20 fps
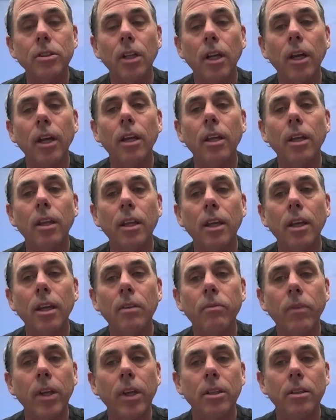Like,
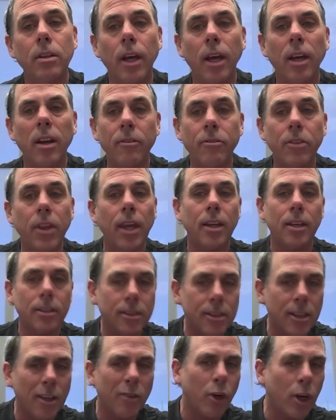and I've taken
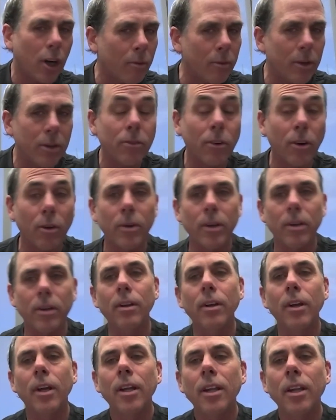CPR before, but
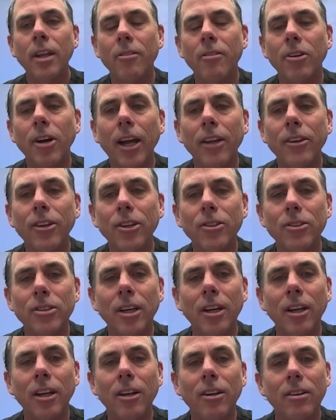never had to use it,
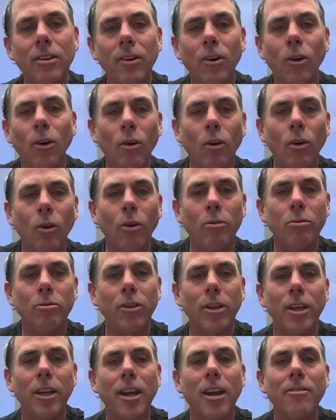and
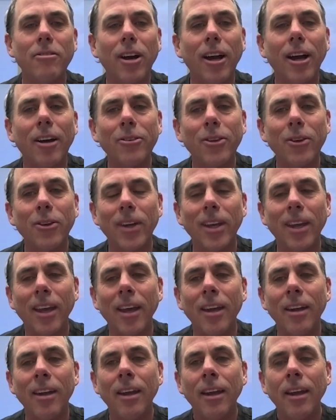hopefully never have to again.